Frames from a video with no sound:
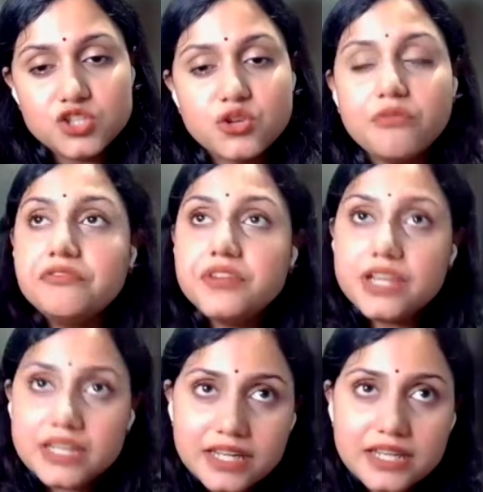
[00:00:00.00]
So
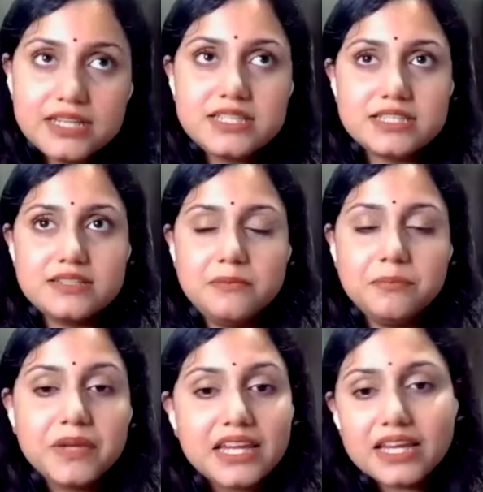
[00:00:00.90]
Venus
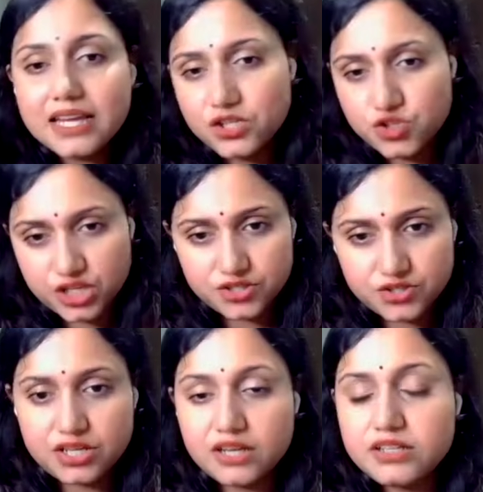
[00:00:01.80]
being in
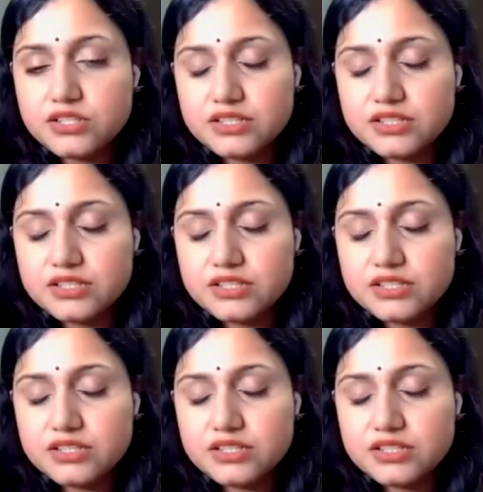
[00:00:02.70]
Jyeshtha,